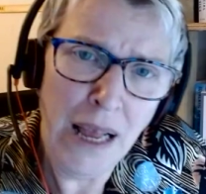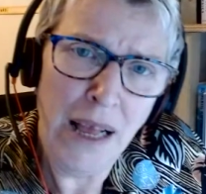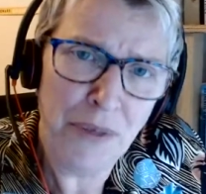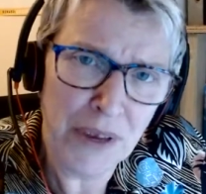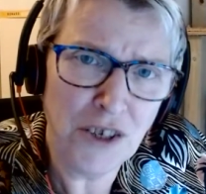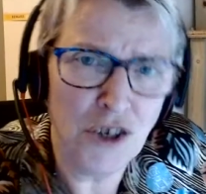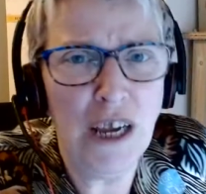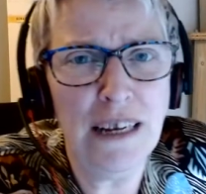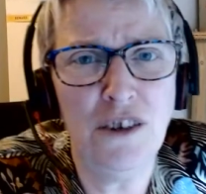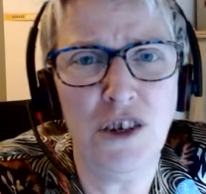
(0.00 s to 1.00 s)
These are
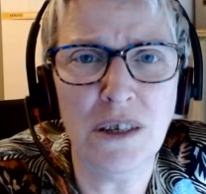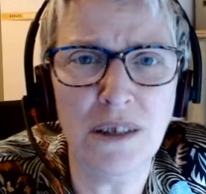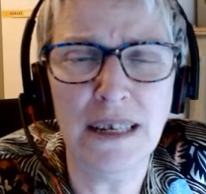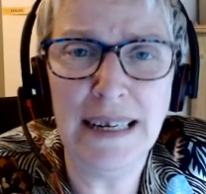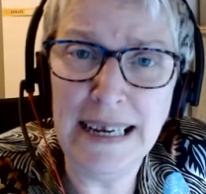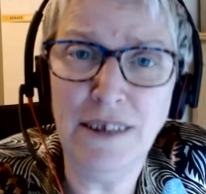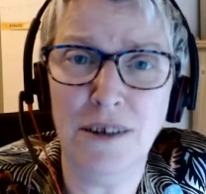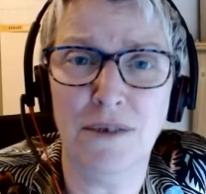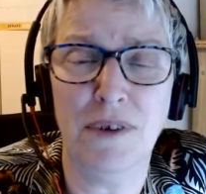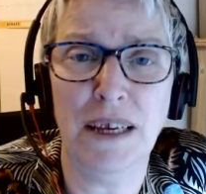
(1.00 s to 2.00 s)
challenges that
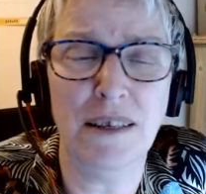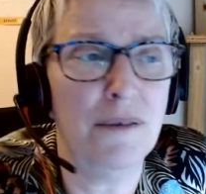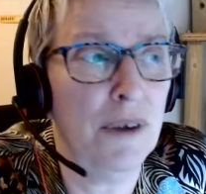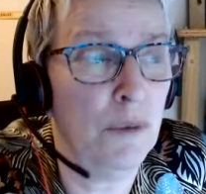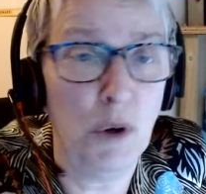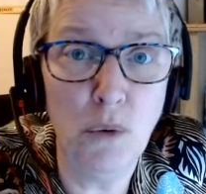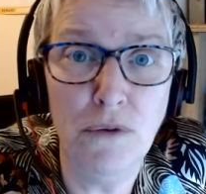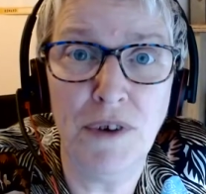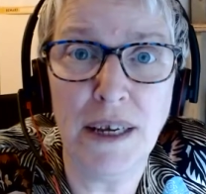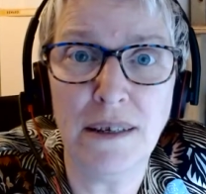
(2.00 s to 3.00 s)
leaders face, in fact, that we all
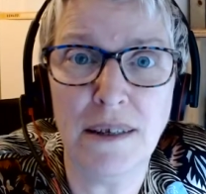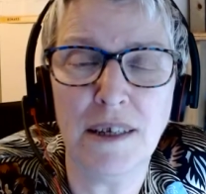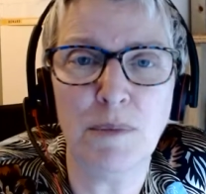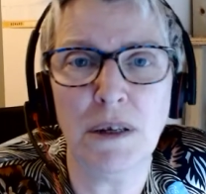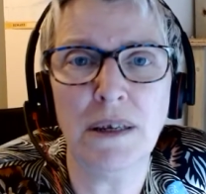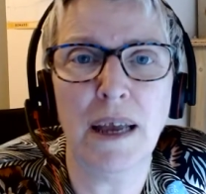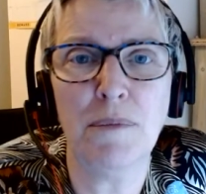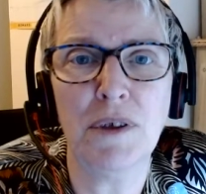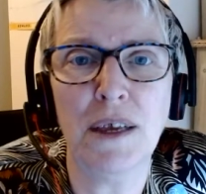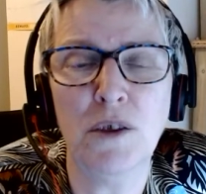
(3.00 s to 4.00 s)
face in expressing
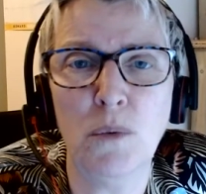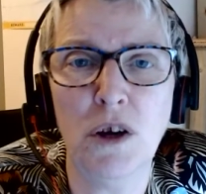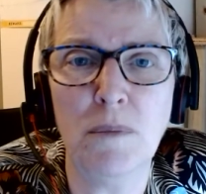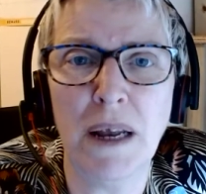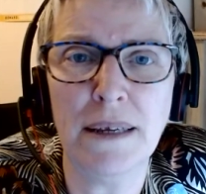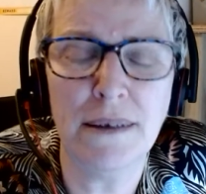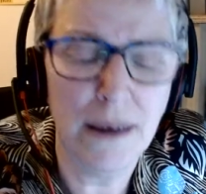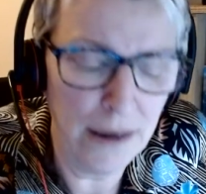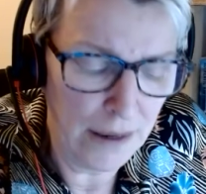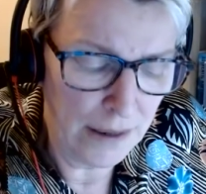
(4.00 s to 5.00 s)
empathy in the workplace.
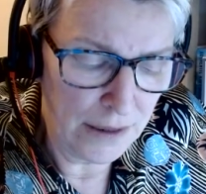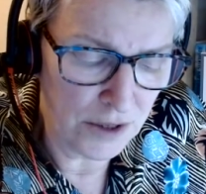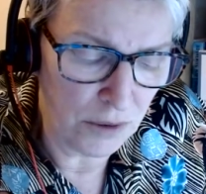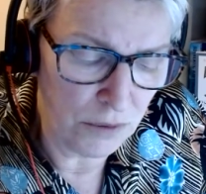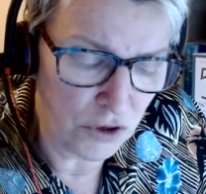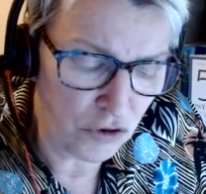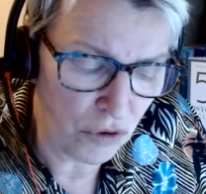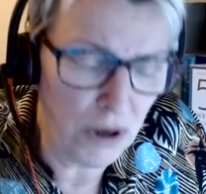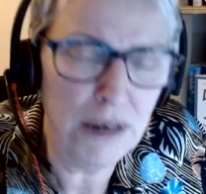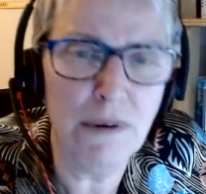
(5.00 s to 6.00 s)
So
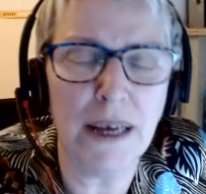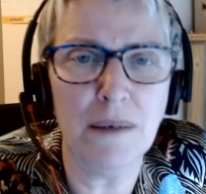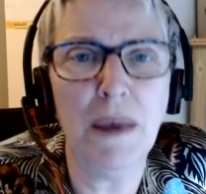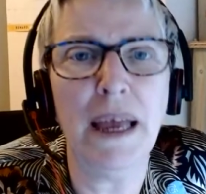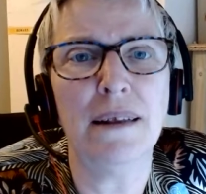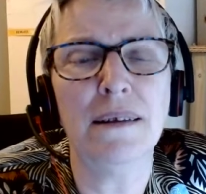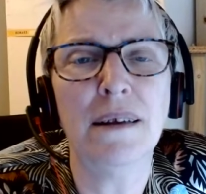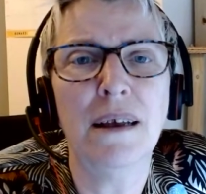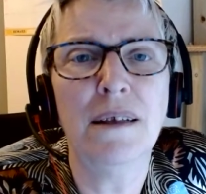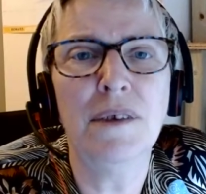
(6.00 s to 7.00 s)
strongly recommend
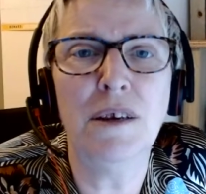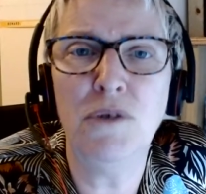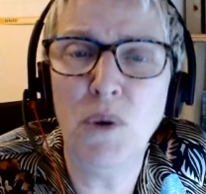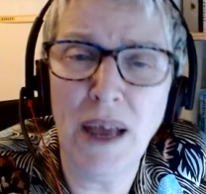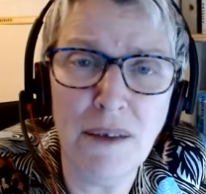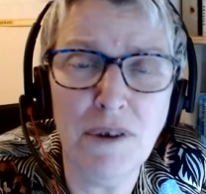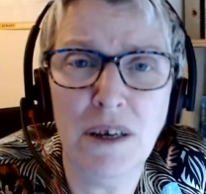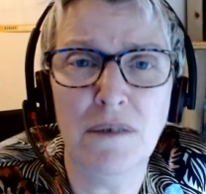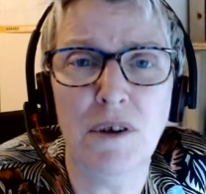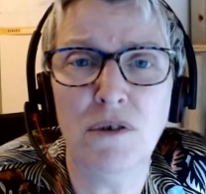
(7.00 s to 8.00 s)
that if you have
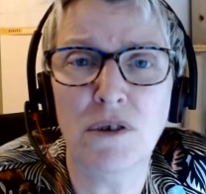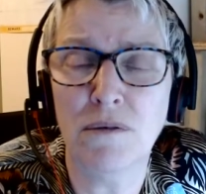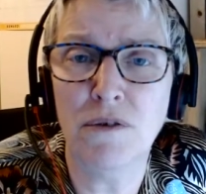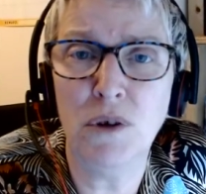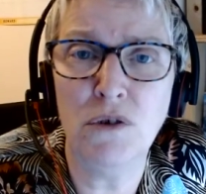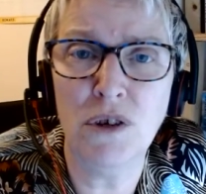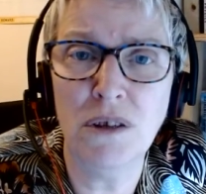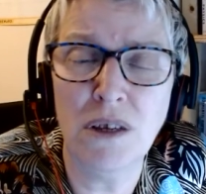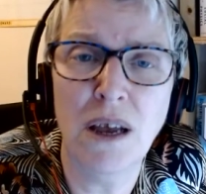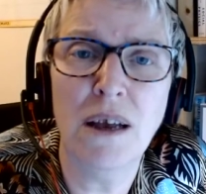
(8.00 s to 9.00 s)
any of those
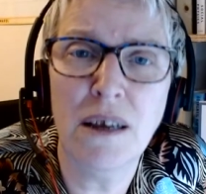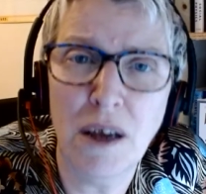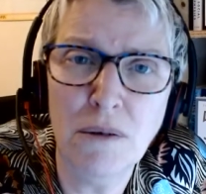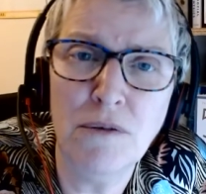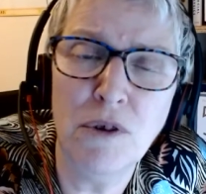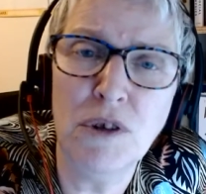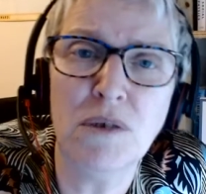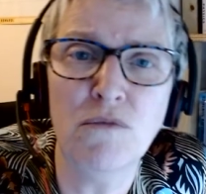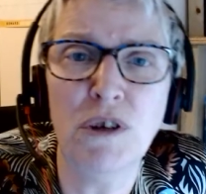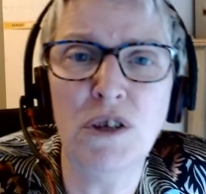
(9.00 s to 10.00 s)
confusions, go and find
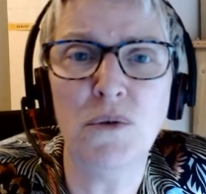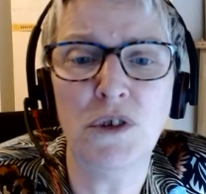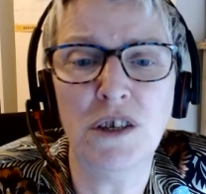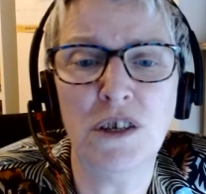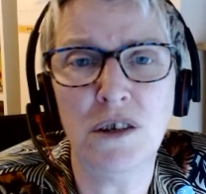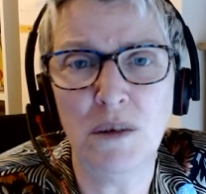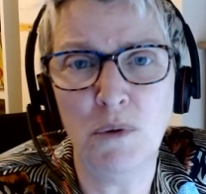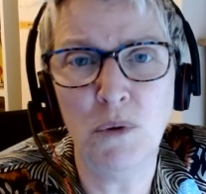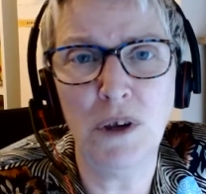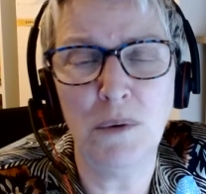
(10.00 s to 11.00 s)
some resources to
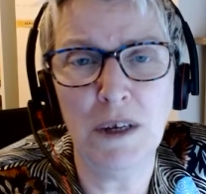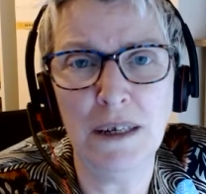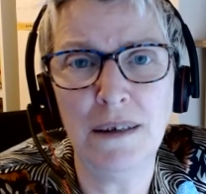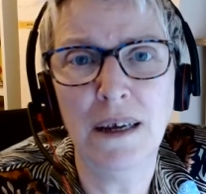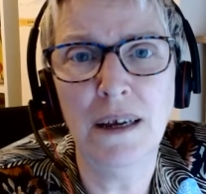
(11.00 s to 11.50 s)
support you in it.